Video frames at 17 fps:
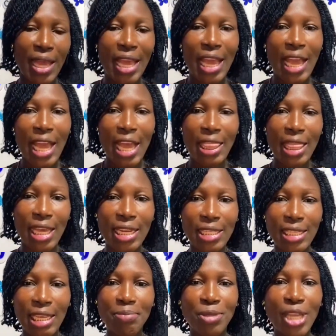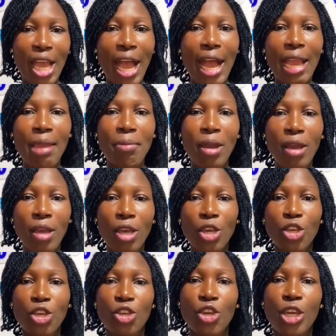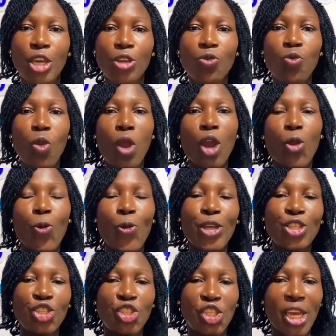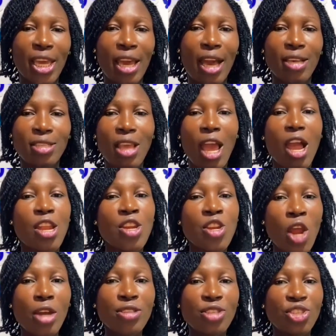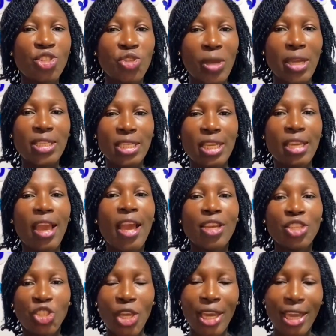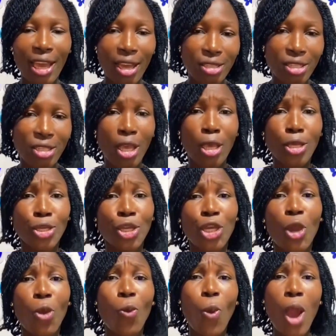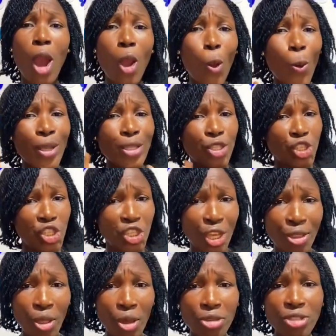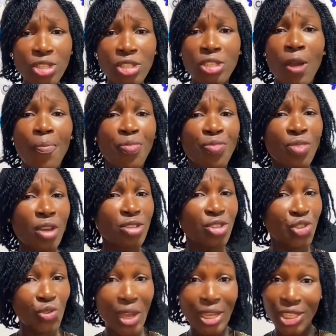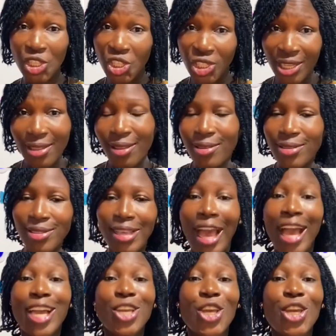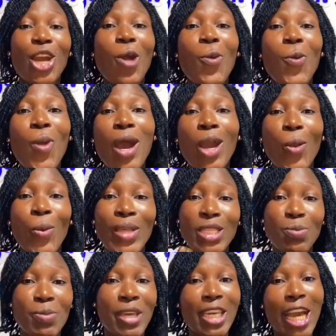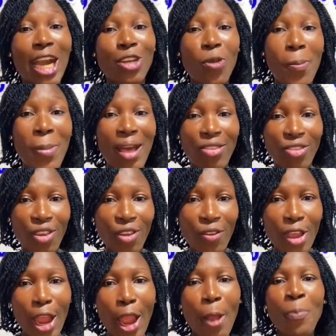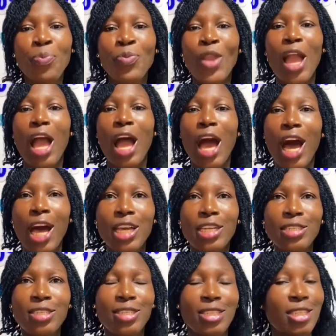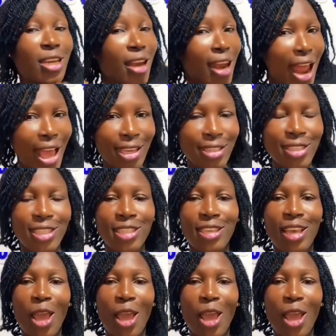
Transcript: and at the same time you can work with checkers, non-stretchy checkers. You can work with chinos, non-stretchy chinos. You can work with Mikado material and the likes.